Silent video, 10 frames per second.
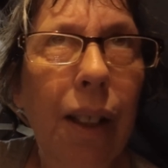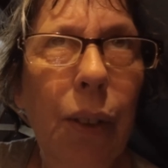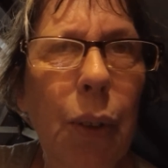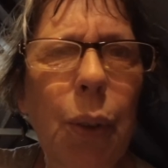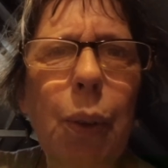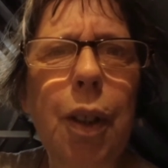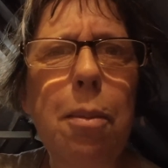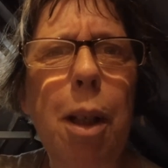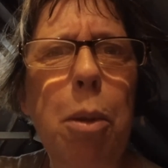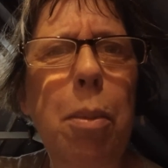you would have thought
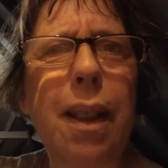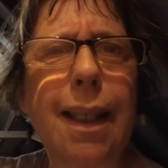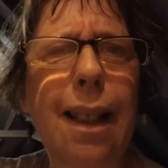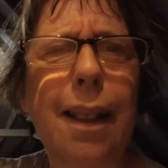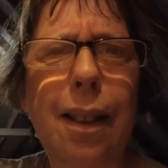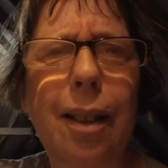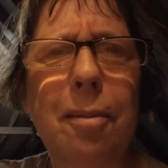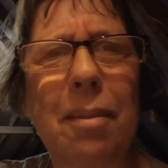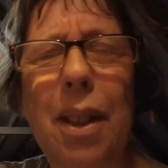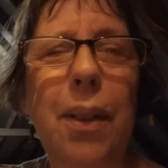there might be a bit of tile.
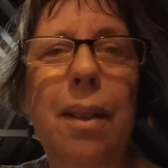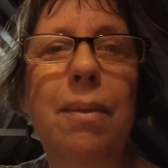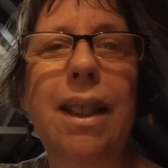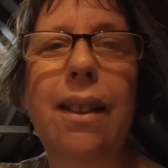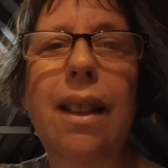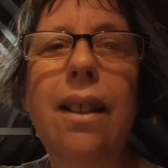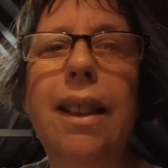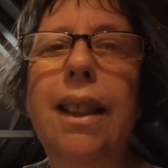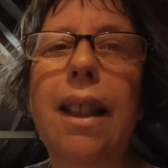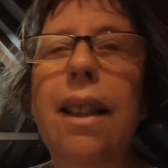And anyway, so they're
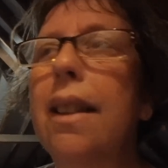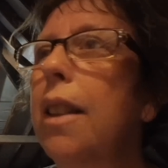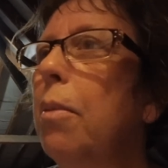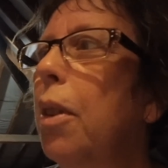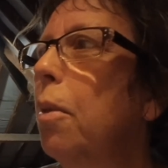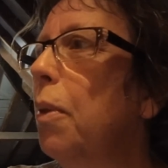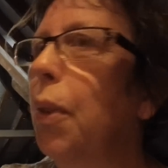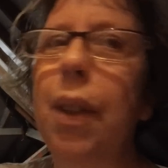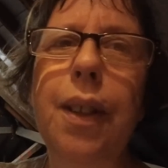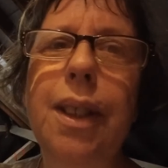going to check that tomorrow
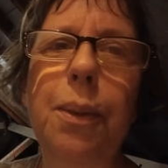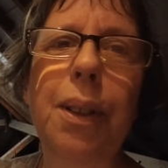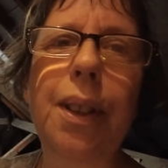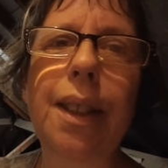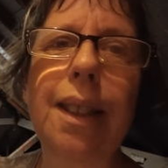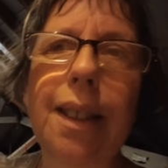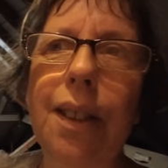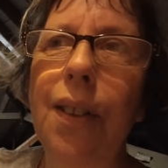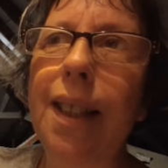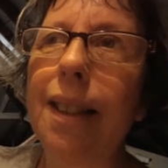before I go to work. So
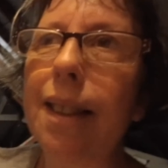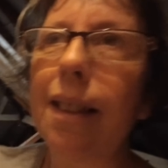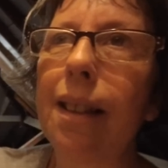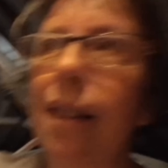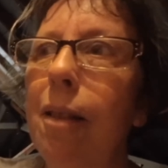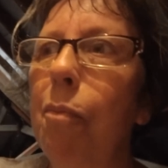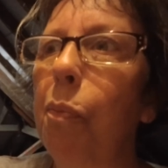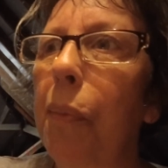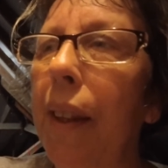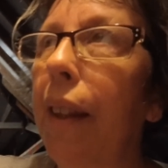that's great. So